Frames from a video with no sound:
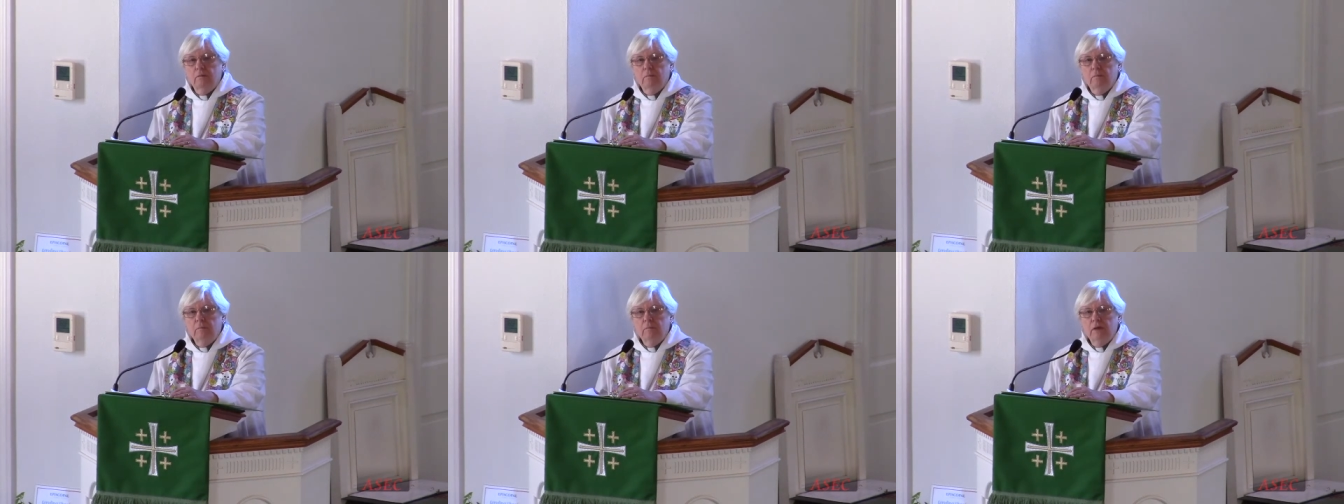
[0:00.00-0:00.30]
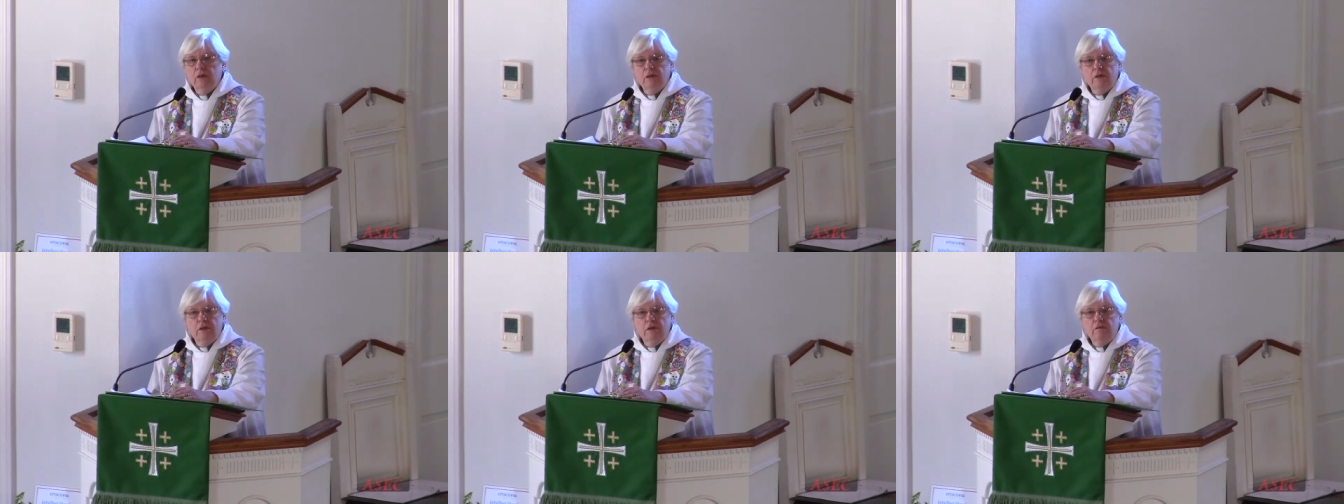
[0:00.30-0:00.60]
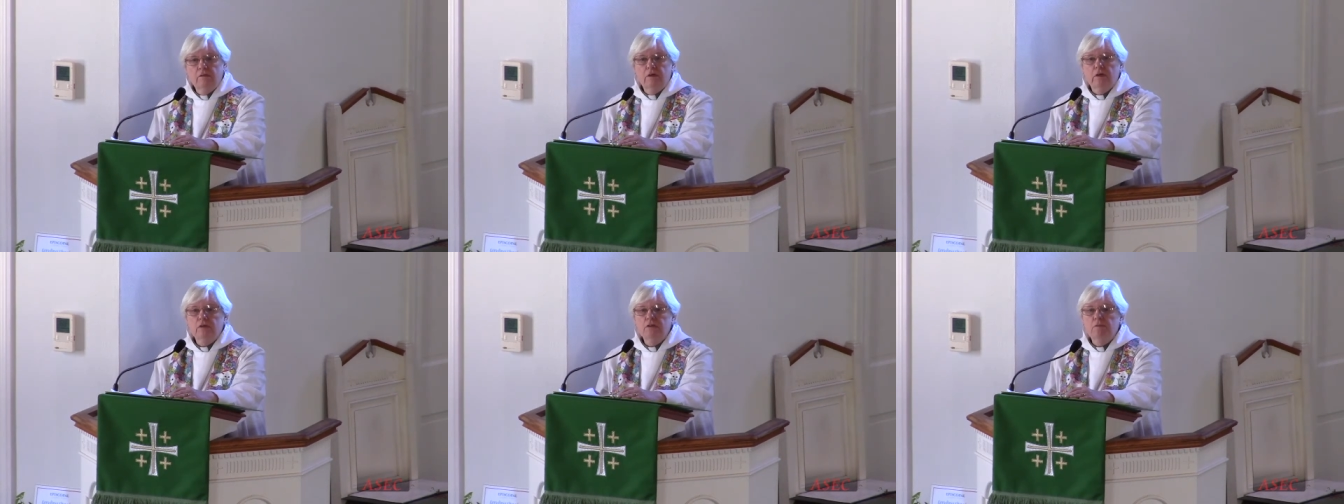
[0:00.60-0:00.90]
may
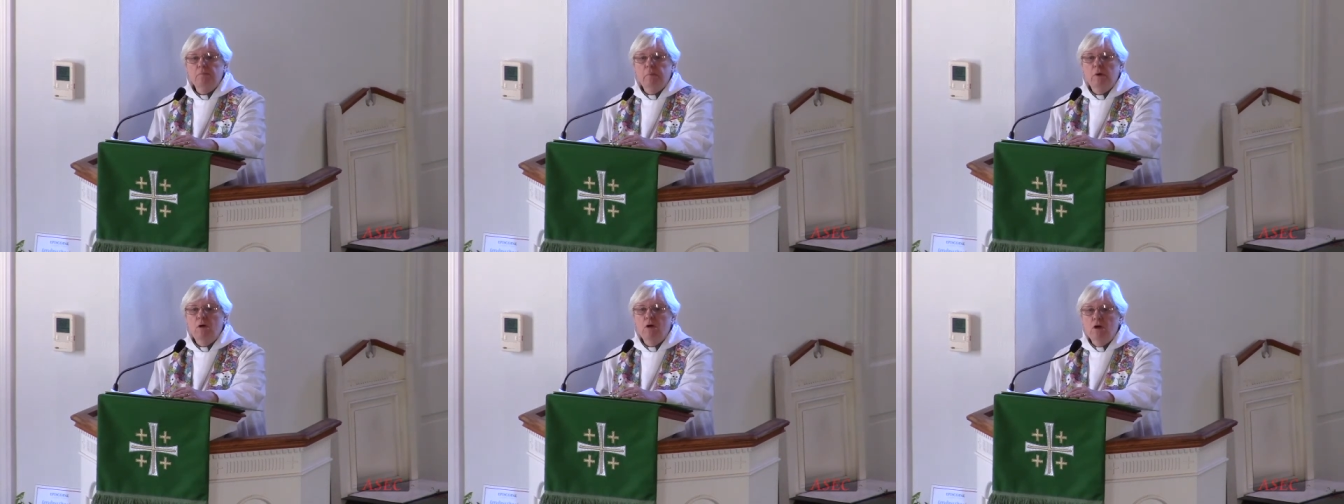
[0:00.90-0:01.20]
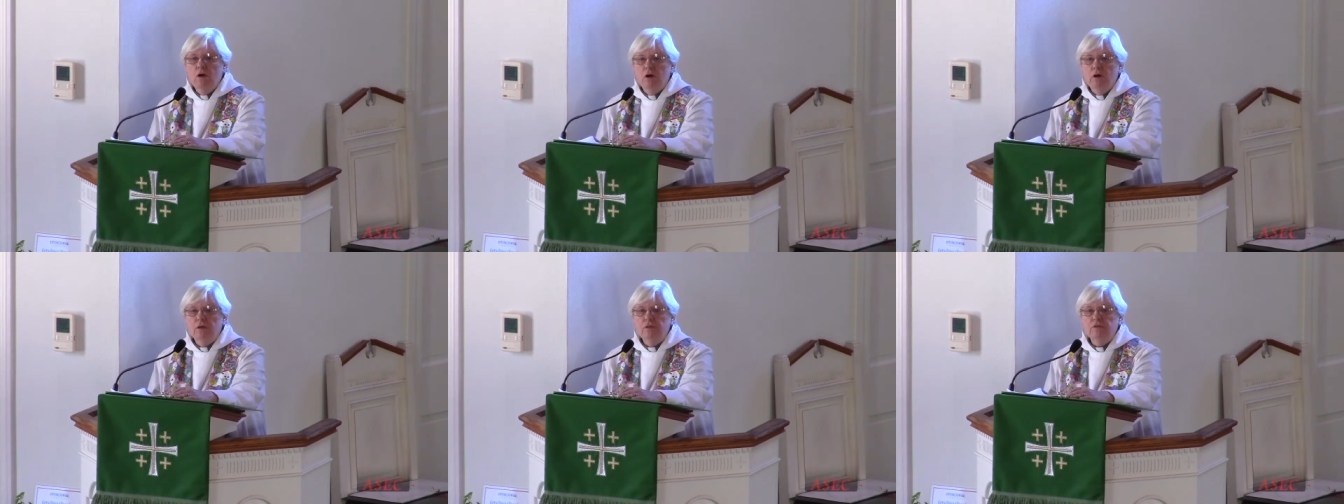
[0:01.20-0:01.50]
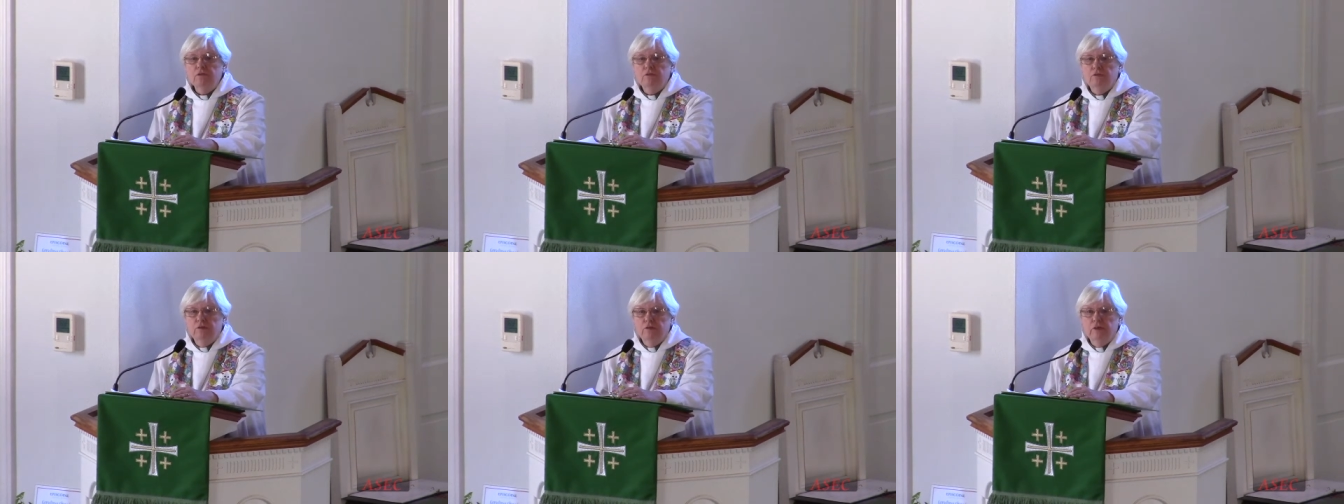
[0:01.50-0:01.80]
give us
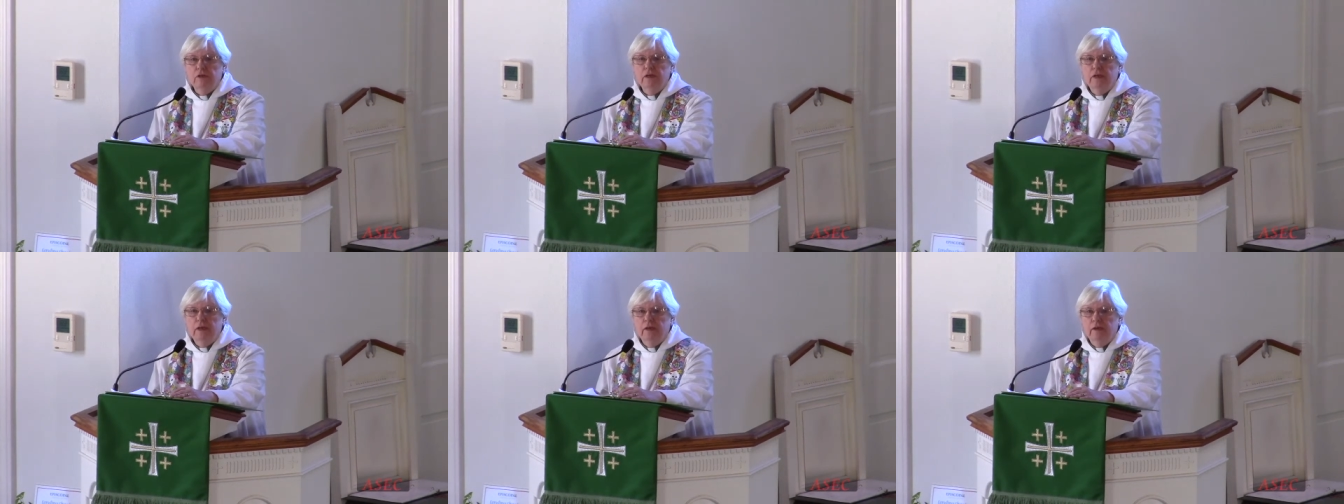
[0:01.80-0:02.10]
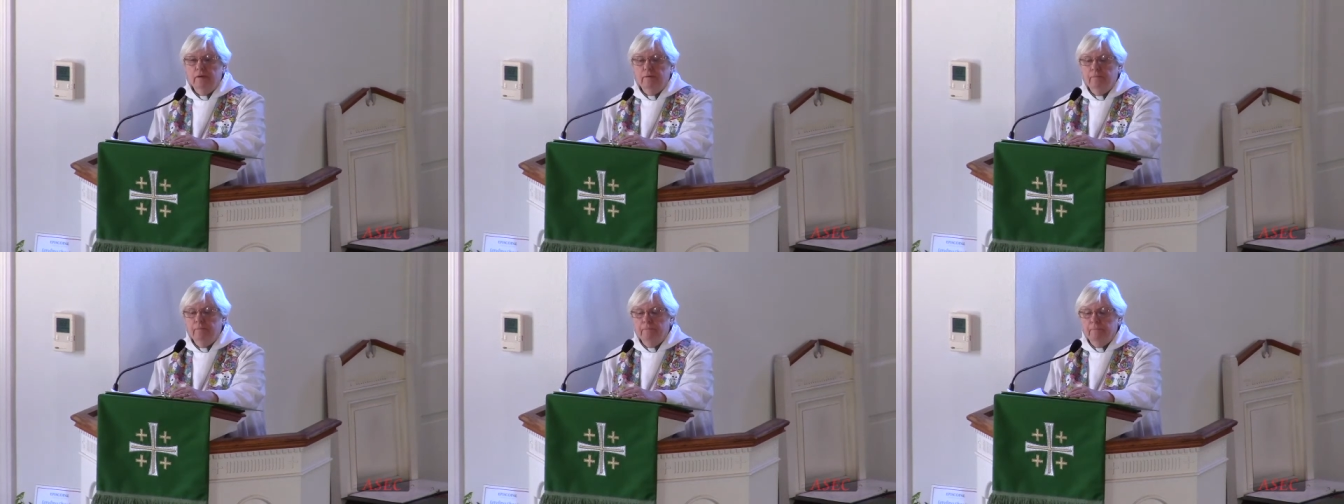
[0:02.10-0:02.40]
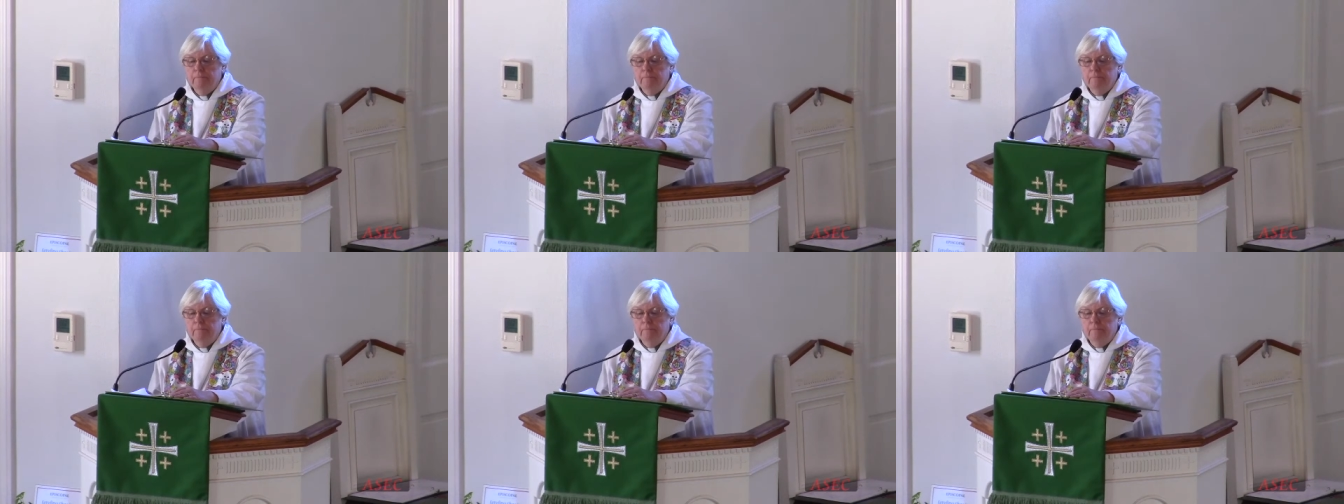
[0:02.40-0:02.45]
pause today.